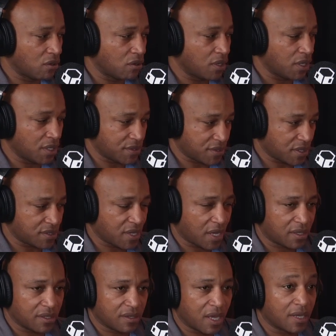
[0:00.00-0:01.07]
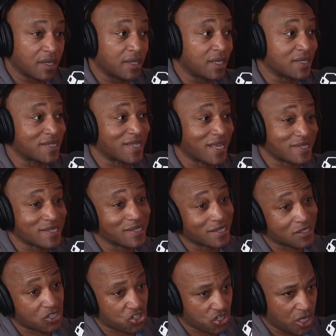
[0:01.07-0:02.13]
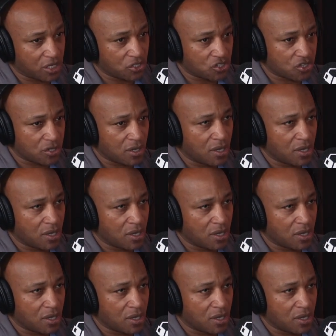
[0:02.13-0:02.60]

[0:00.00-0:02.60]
is exactly that, and that's an exchange.